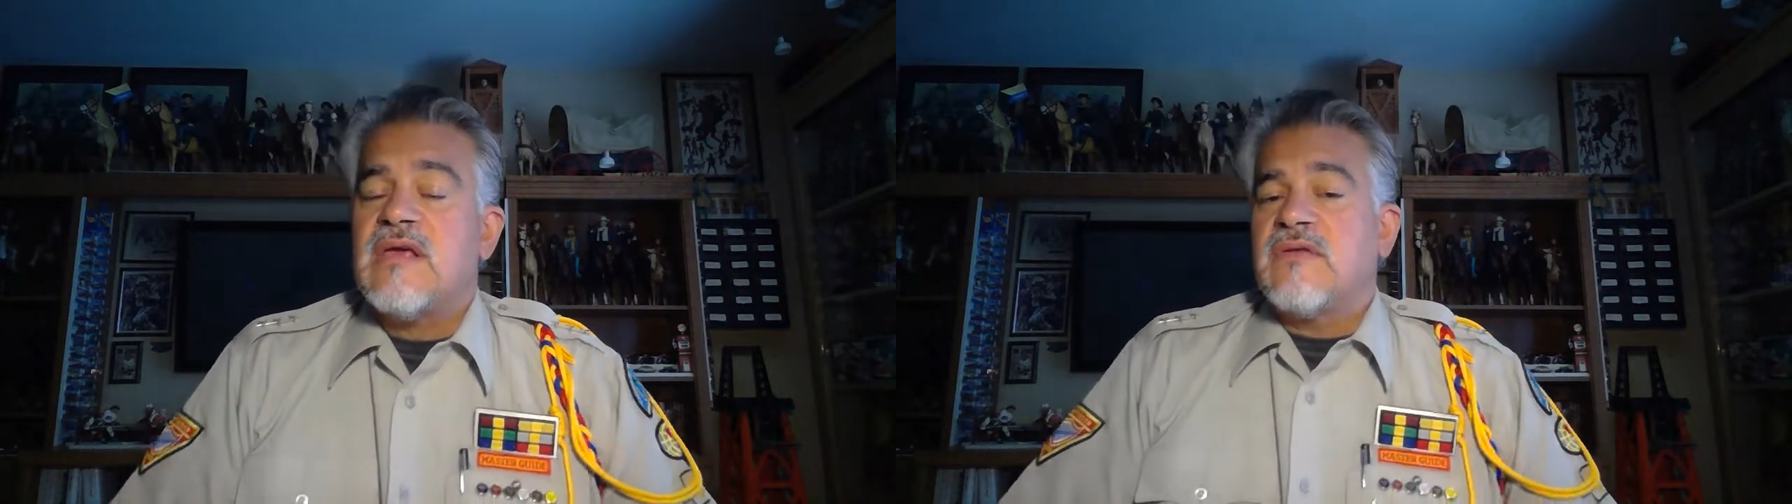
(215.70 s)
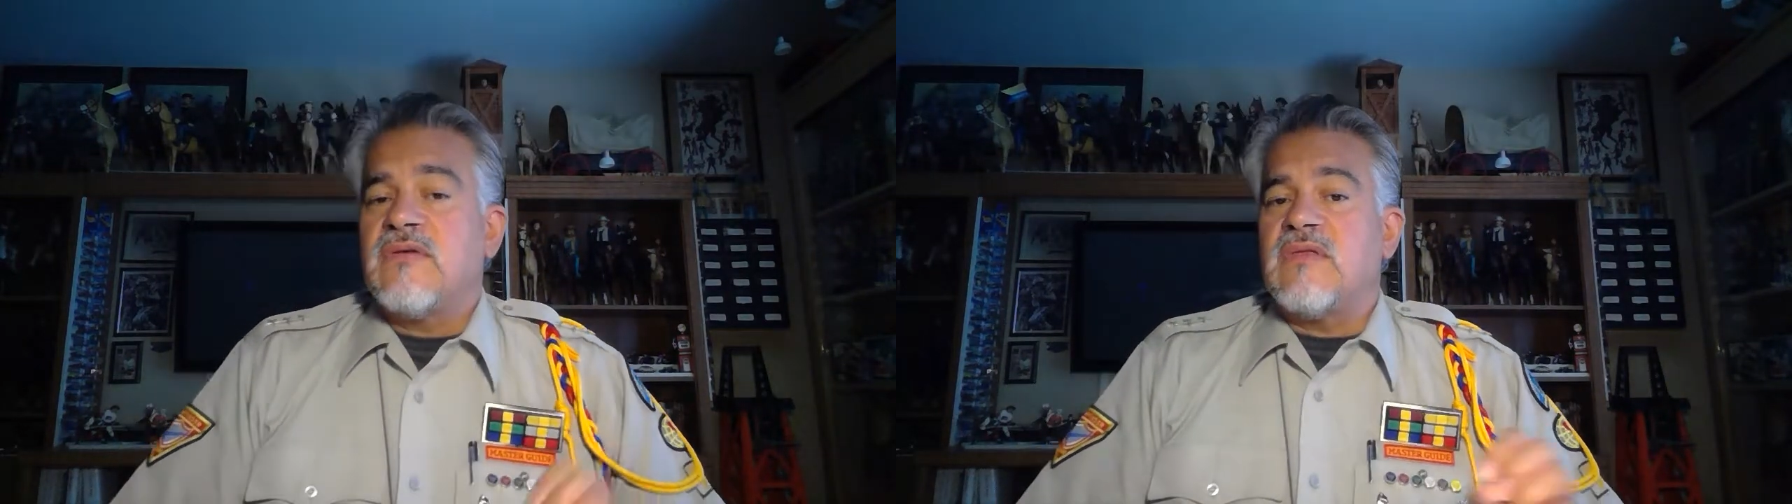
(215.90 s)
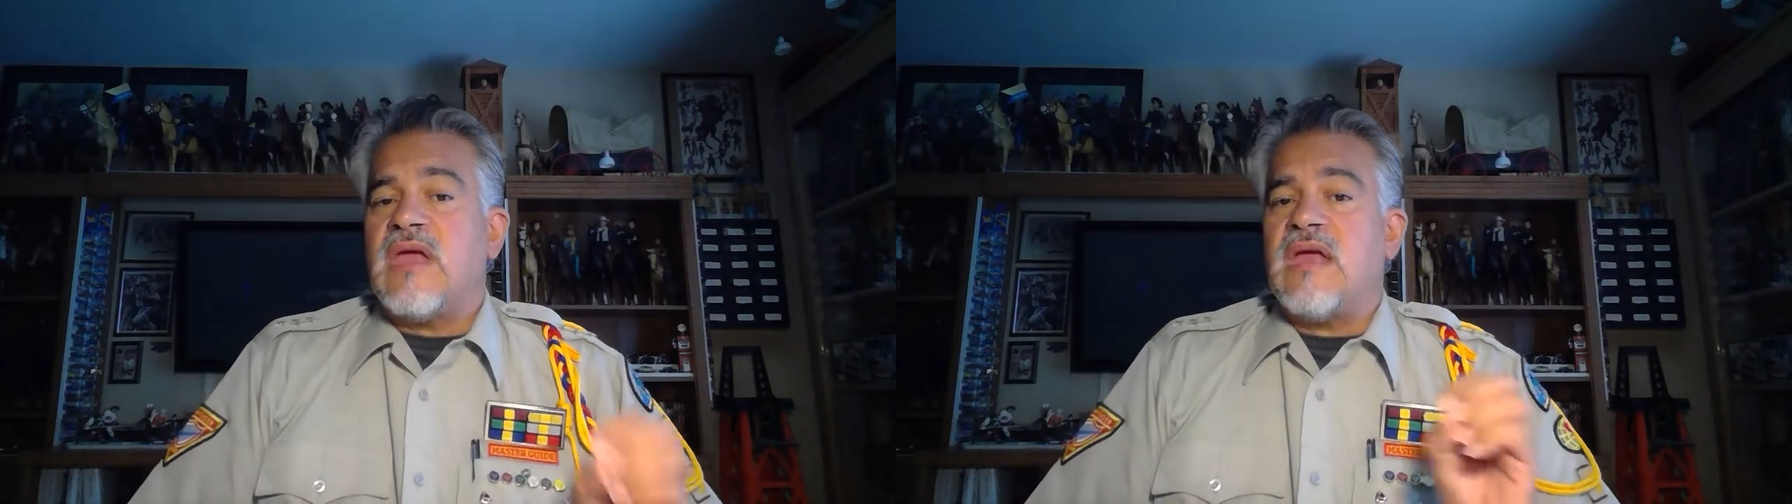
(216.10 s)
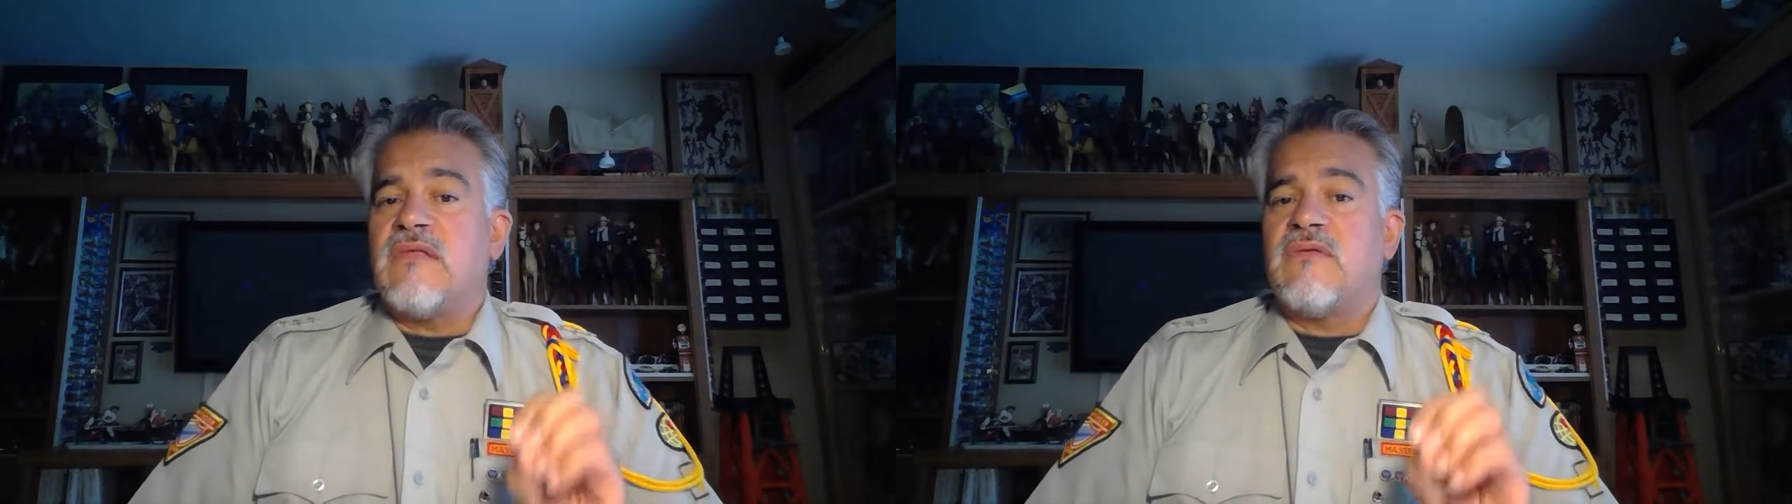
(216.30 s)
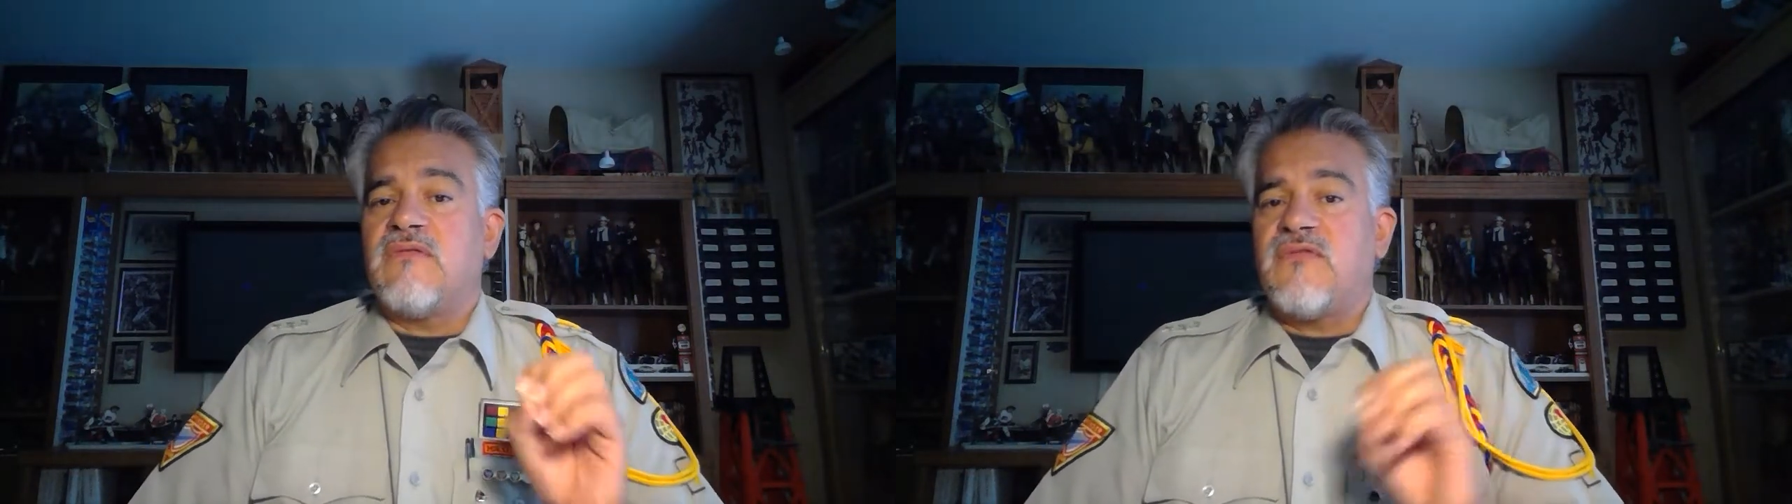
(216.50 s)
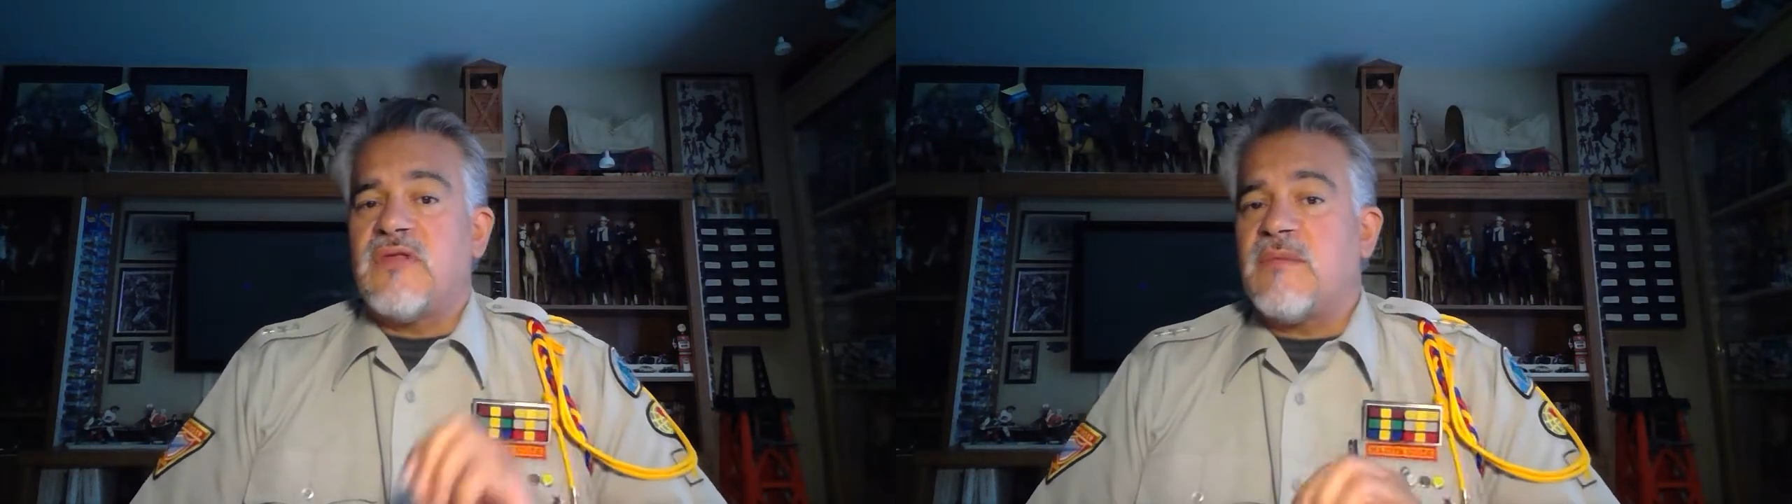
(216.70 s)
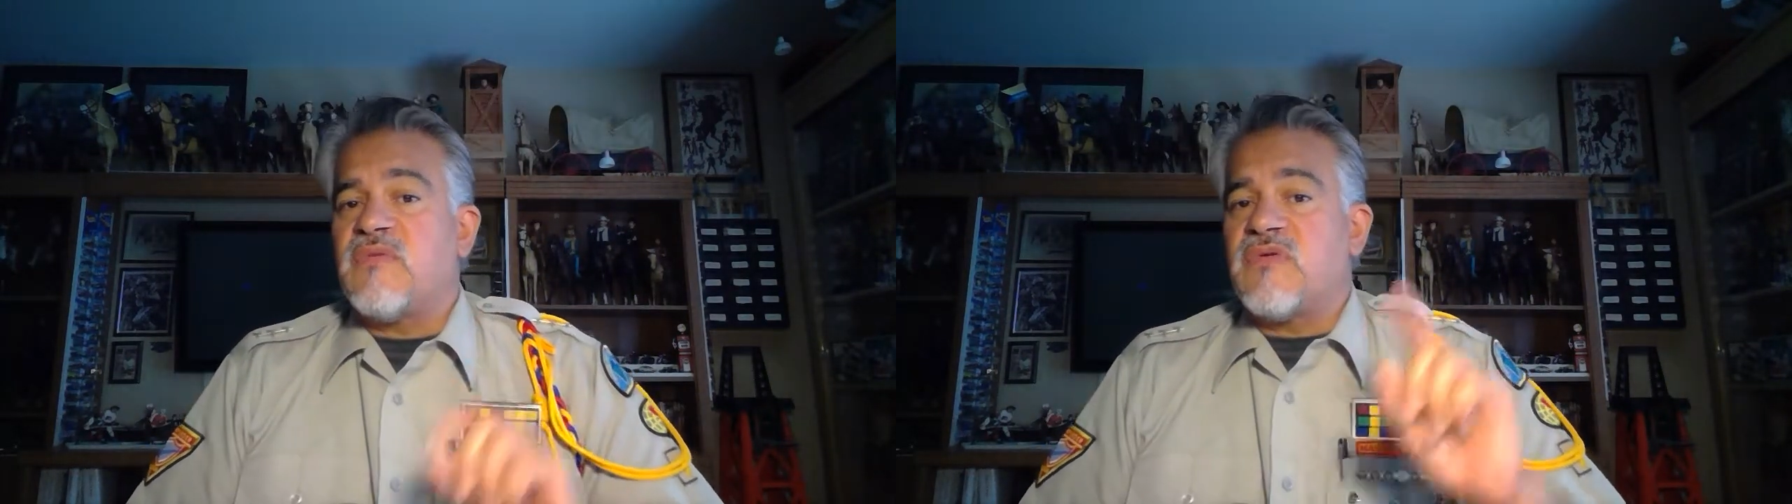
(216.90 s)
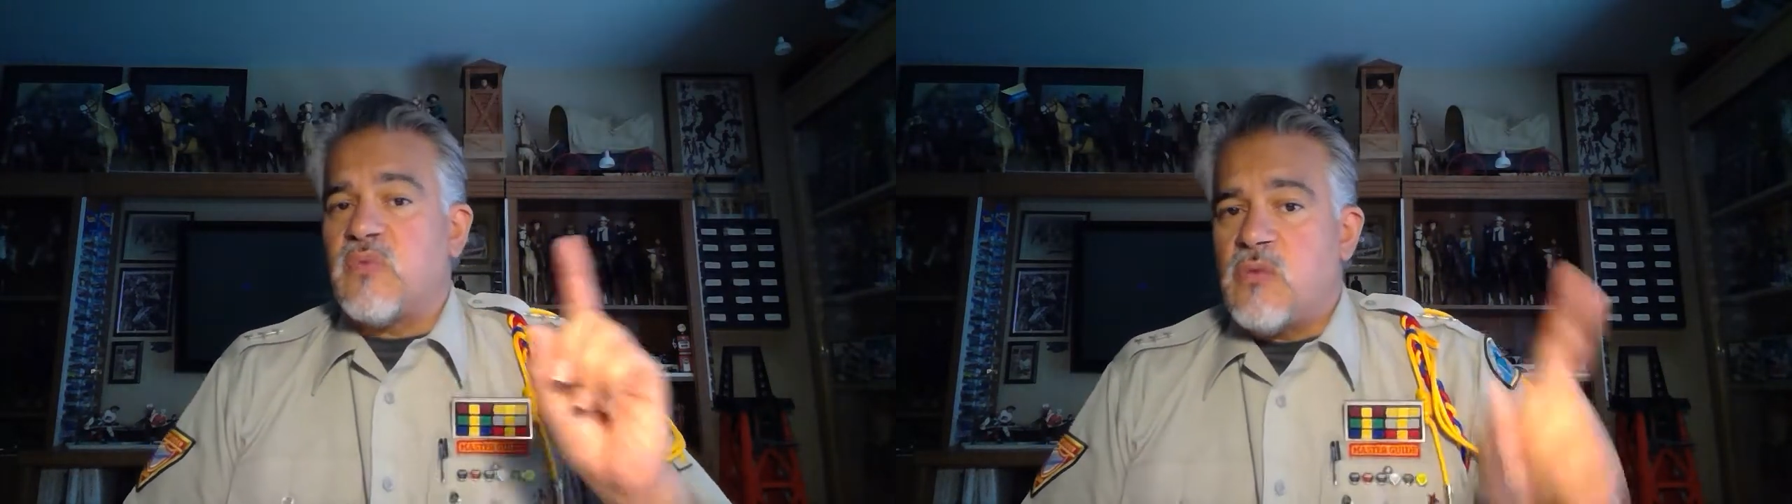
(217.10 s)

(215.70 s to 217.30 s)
So the answers for numbers